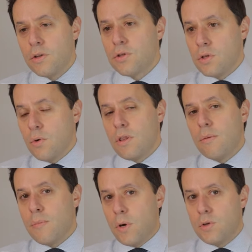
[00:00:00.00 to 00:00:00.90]
to do it in the
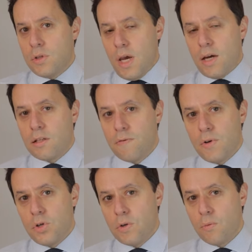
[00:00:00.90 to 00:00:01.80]
most tax
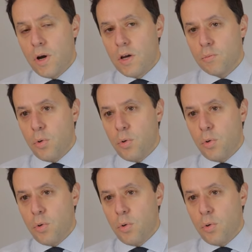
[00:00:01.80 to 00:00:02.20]
efficient way as